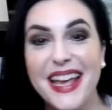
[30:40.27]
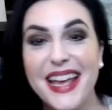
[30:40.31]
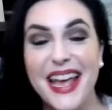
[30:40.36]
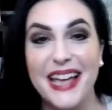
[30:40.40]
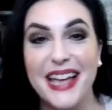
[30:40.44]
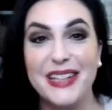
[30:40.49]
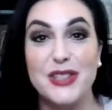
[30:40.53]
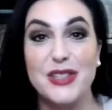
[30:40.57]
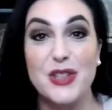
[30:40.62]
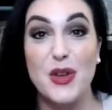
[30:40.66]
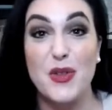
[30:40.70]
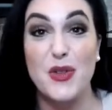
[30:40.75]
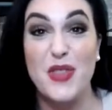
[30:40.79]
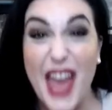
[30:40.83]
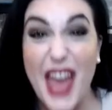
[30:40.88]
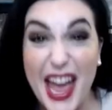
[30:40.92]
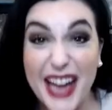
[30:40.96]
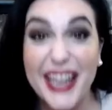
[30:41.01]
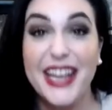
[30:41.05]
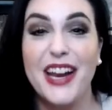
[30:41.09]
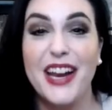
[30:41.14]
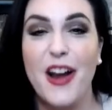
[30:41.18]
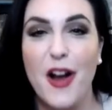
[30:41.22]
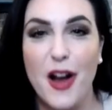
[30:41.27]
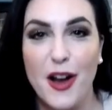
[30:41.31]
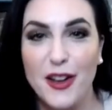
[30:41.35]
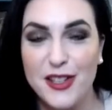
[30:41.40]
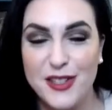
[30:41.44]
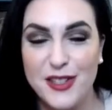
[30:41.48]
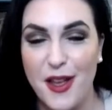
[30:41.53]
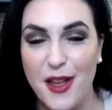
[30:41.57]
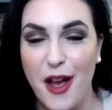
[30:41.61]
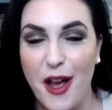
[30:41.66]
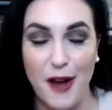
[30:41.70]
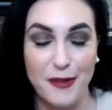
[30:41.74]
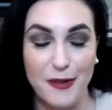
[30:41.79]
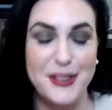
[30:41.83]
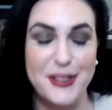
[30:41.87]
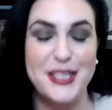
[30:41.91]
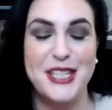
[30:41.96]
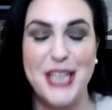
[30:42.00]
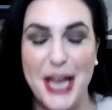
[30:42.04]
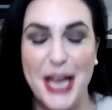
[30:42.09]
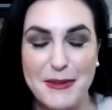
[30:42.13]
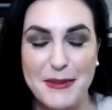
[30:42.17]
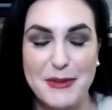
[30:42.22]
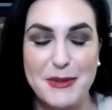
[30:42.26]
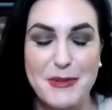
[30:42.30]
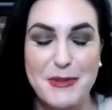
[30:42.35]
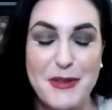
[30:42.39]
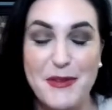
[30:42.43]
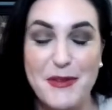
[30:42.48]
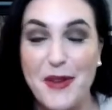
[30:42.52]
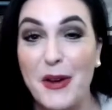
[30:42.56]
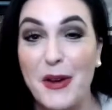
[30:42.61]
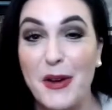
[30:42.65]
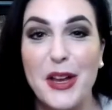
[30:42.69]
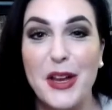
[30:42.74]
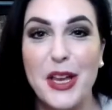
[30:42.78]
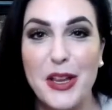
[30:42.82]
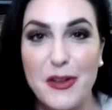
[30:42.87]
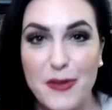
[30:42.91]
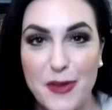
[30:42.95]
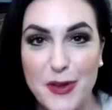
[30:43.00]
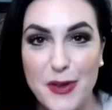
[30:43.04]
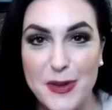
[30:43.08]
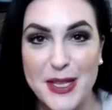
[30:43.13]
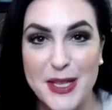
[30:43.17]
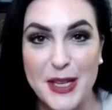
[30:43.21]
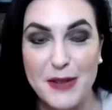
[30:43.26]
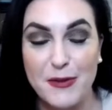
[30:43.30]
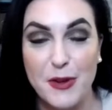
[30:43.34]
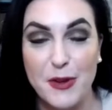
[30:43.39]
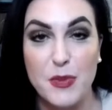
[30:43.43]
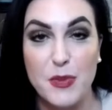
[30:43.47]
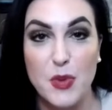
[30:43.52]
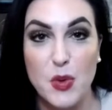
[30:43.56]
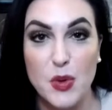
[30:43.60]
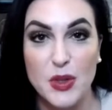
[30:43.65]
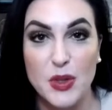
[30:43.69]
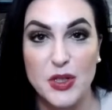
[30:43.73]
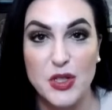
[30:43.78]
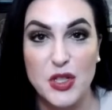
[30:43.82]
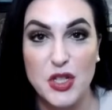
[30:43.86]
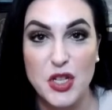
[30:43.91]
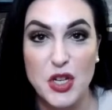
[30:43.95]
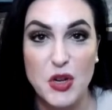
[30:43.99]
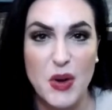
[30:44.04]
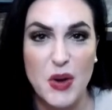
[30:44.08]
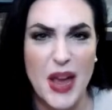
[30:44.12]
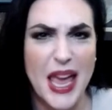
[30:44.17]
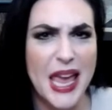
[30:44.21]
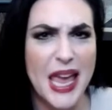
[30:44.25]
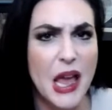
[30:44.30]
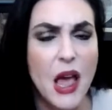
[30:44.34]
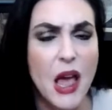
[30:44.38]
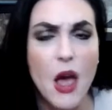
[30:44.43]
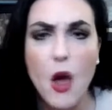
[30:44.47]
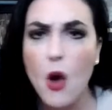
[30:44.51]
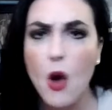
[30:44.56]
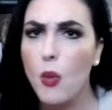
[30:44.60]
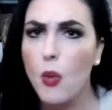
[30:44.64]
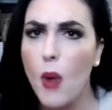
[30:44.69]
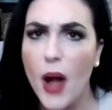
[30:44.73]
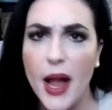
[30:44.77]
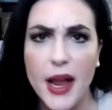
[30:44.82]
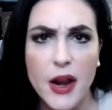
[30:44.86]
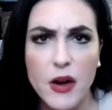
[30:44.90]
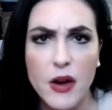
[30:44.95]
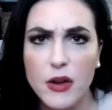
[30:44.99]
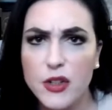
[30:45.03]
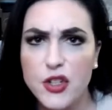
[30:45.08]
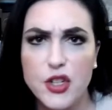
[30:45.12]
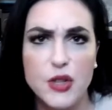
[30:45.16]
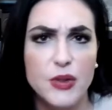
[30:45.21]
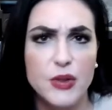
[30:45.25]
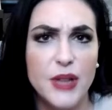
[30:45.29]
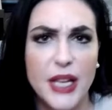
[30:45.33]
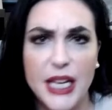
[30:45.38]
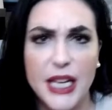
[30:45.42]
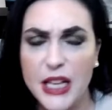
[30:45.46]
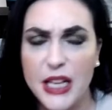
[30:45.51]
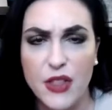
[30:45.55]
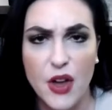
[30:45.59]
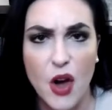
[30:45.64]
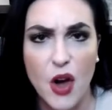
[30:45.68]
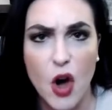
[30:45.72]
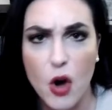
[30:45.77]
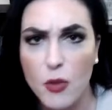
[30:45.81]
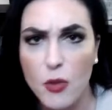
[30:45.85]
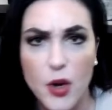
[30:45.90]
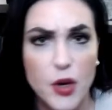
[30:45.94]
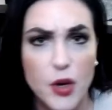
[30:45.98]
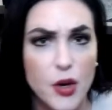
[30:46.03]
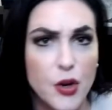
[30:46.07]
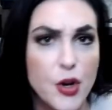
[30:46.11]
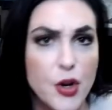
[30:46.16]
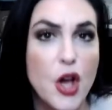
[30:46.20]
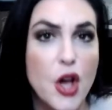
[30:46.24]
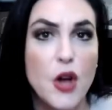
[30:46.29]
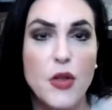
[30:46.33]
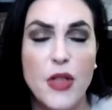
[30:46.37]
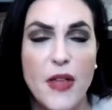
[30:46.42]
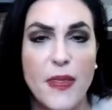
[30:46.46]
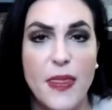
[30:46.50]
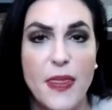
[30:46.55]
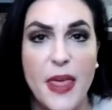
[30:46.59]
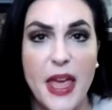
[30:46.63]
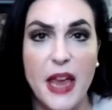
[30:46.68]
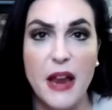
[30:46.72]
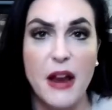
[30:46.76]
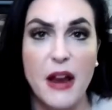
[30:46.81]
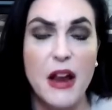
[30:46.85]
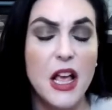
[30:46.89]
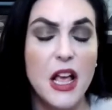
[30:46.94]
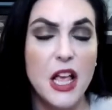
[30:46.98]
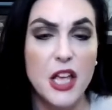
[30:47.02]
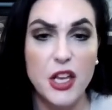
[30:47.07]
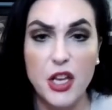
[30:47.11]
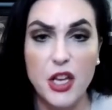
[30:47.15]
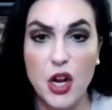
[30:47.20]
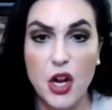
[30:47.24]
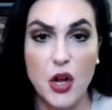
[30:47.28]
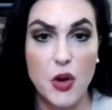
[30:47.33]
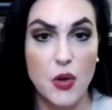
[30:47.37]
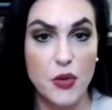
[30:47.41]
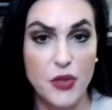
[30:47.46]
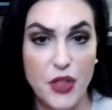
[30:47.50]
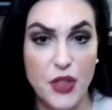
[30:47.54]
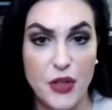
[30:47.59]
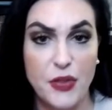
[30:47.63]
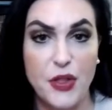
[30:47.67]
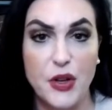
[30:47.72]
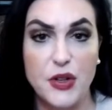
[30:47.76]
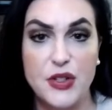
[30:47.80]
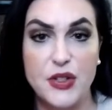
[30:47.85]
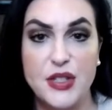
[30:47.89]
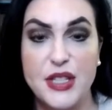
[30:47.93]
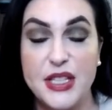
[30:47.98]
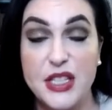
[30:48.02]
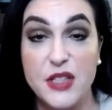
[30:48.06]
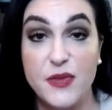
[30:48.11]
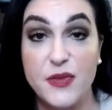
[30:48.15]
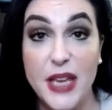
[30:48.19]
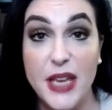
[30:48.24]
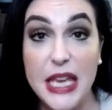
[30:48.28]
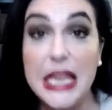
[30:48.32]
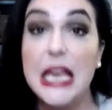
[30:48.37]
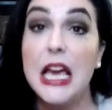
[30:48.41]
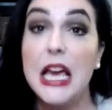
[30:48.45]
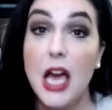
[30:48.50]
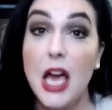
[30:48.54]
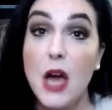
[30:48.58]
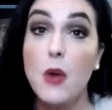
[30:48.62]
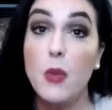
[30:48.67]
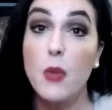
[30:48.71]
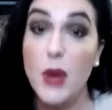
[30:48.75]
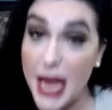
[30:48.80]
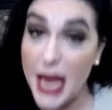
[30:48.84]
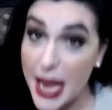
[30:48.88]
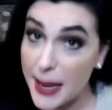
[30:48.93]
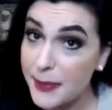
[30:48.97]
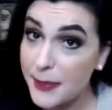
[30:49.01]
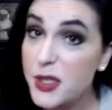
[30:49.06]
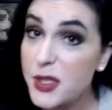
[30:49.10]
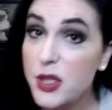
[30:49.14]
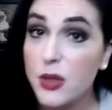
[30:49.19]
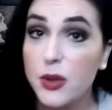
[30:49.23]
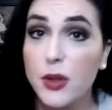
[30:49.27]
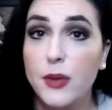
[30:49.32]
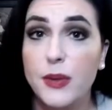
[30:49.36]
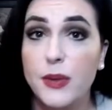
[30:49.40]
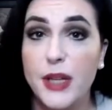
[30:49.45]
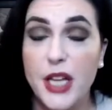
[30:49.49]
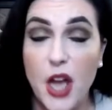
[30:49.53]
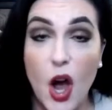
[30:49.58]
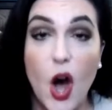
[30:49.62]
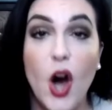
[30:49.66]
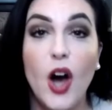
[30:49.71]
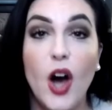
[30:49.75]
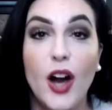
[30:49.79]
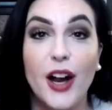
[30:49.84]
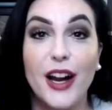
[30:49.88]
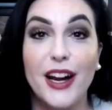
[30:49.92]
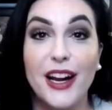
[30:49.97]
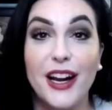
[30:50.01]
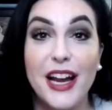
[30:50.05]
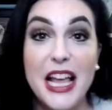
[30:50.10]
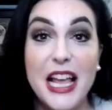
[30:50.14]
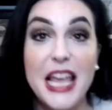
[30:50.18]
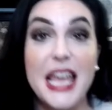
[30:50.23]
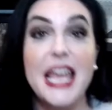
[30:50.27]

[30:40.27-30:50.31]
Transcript: And so that can also oftentimes be very confusing for boards too. Hey, why aren't you letting the homeowner know that that there's this fee? We absolutely are.